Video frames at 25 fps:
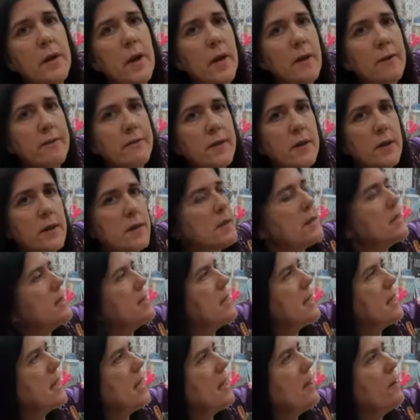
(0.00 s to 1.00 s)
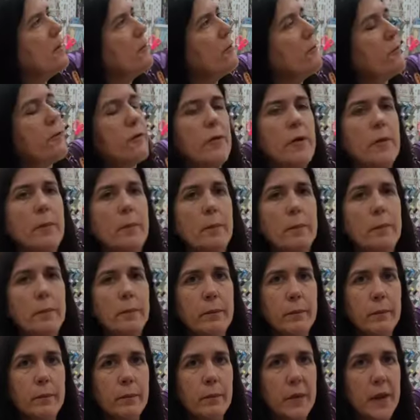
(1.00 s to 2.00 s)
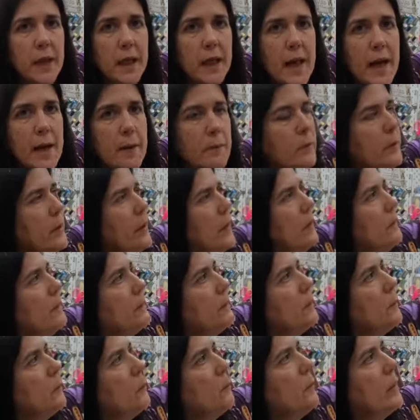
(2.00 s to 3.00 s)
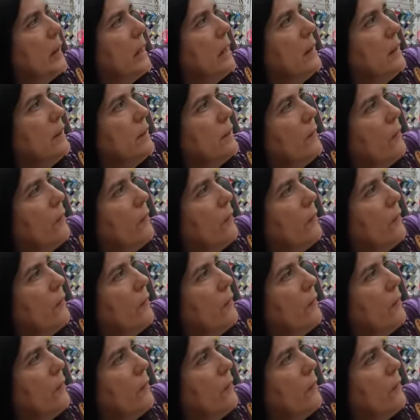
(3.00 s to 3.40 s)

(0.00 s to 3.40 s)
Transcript: know if you can see it from the camera, but